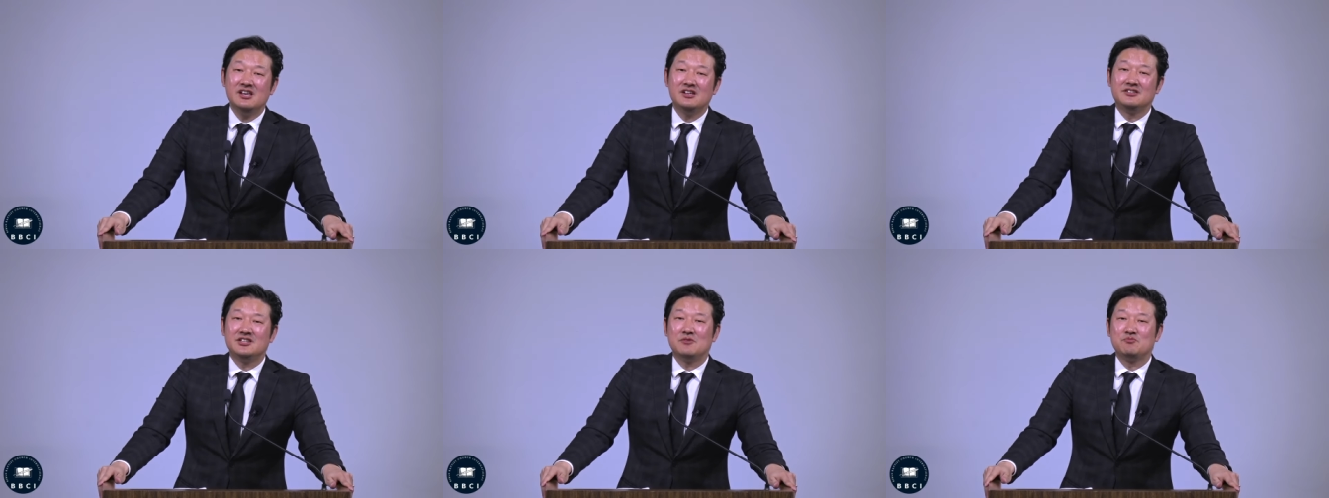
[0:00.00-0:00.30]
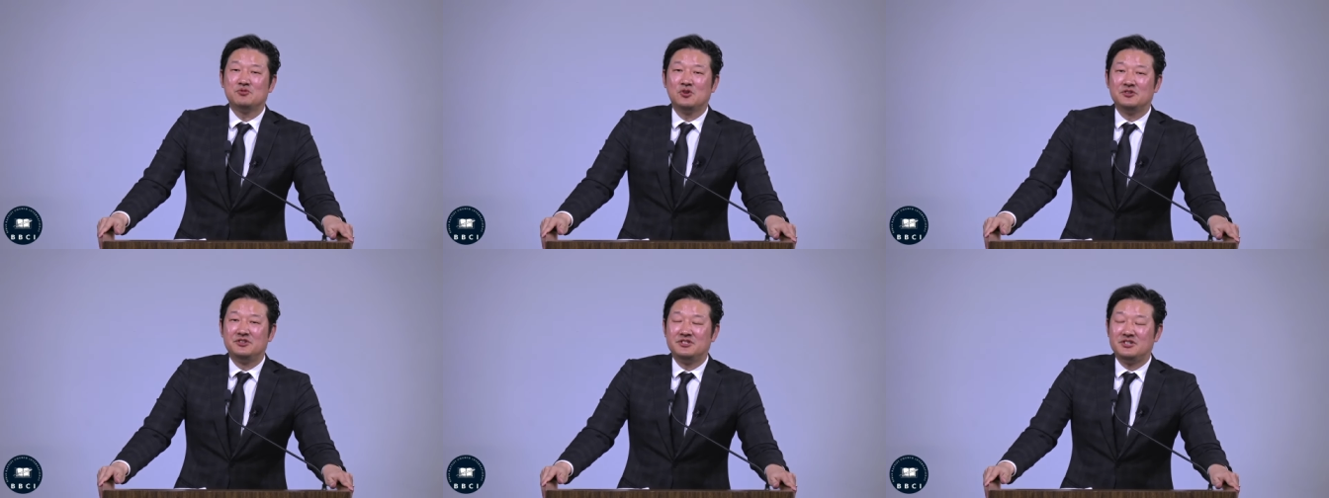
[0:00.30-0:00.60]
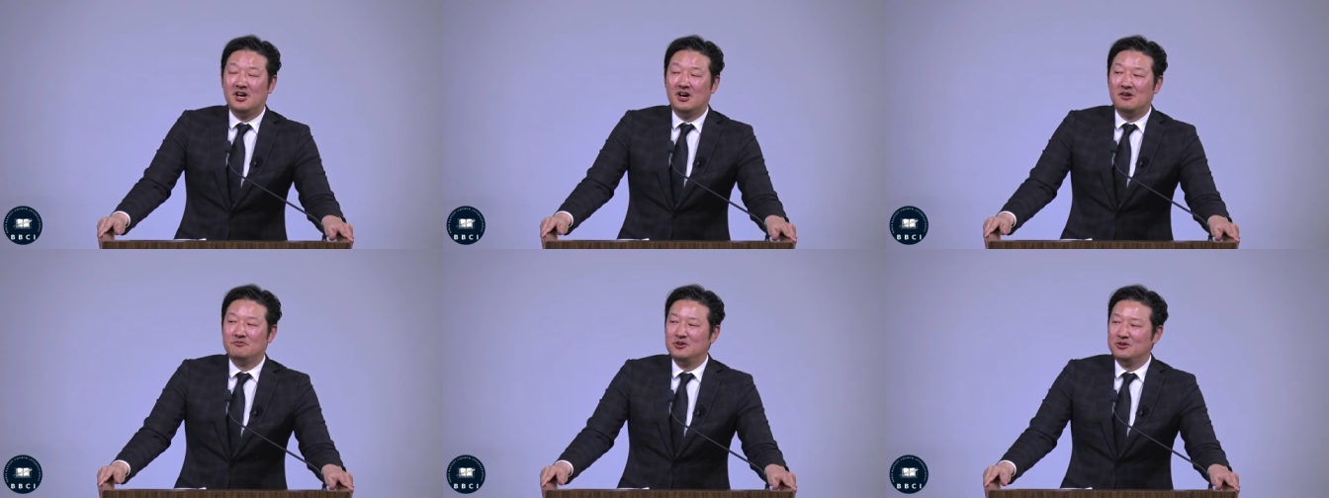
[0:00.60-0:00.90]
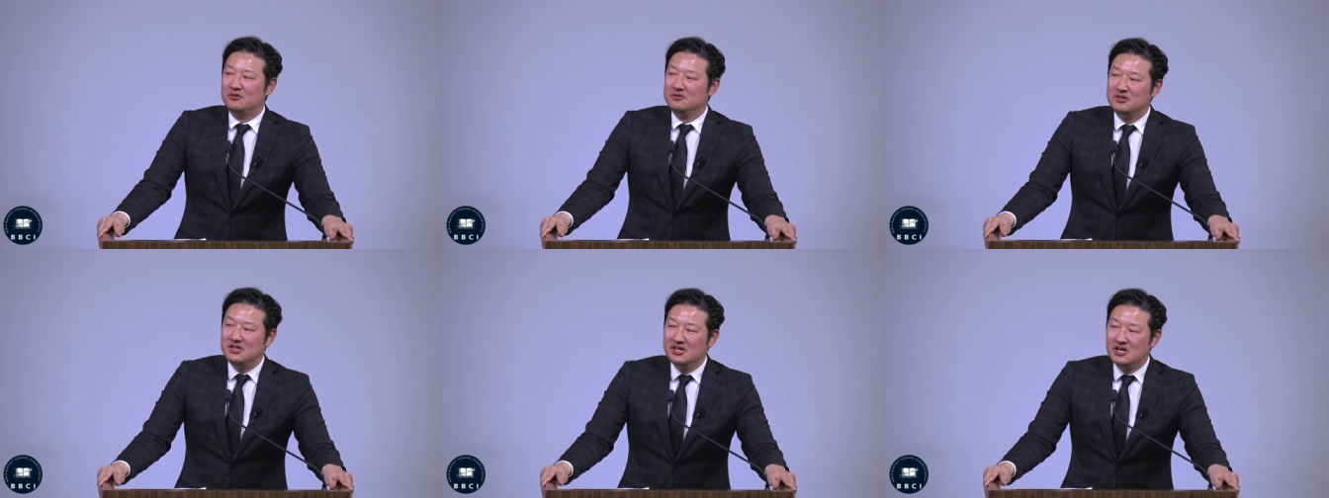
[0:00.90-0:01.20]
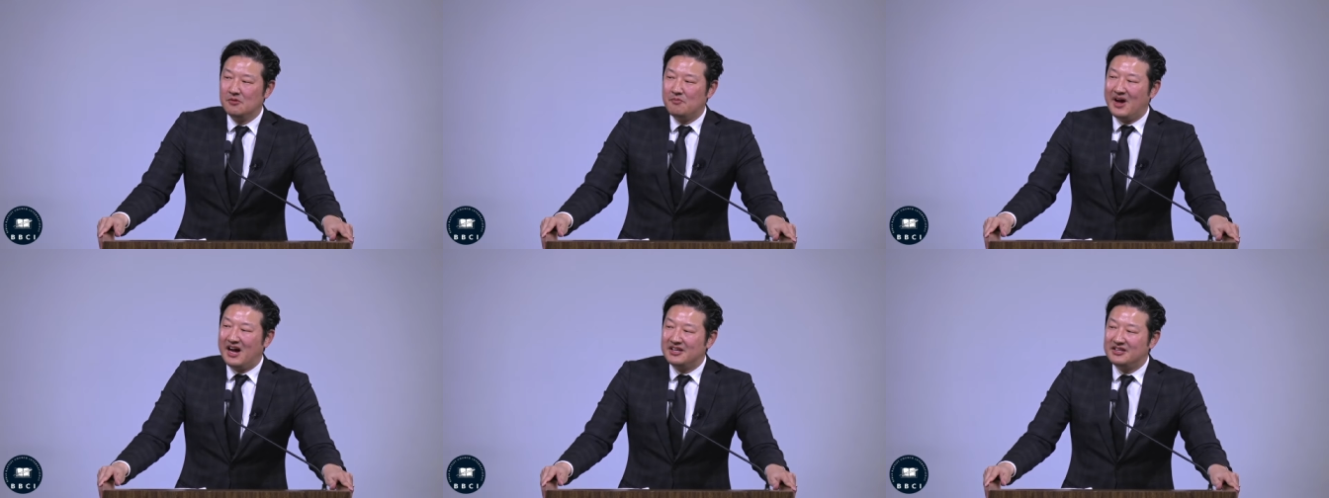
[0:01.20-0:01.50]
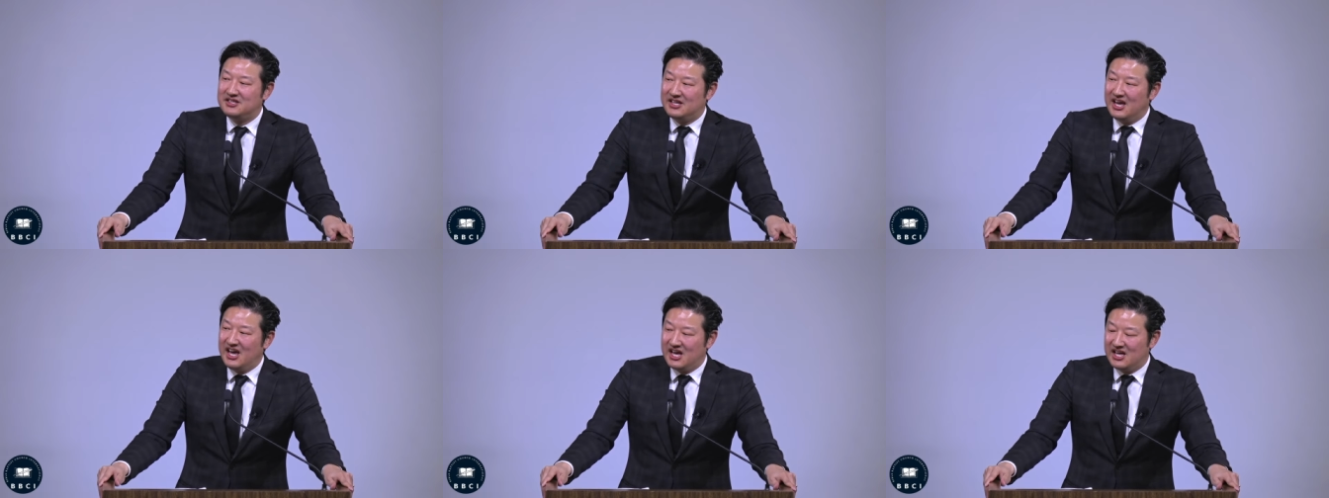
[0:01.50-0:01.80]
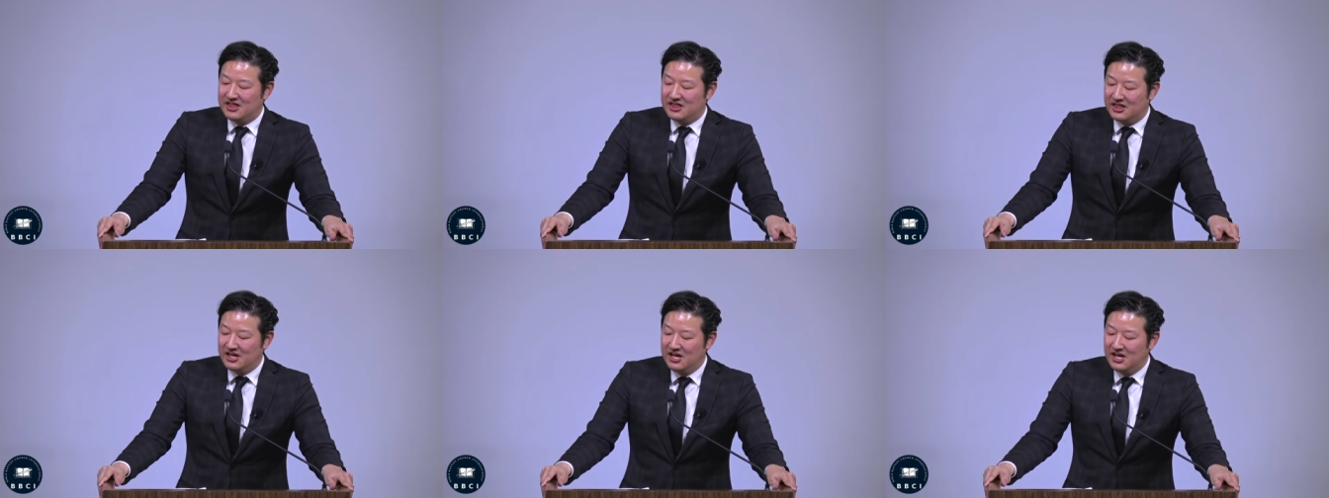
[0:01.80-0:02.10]
except yourself. You don't think about
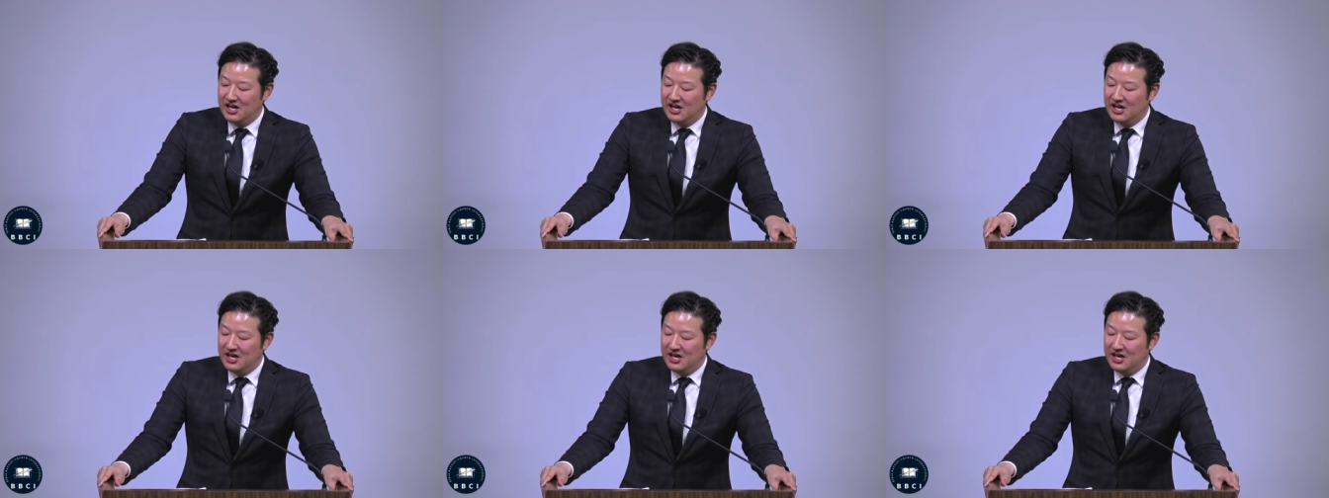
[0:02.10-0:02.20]
death.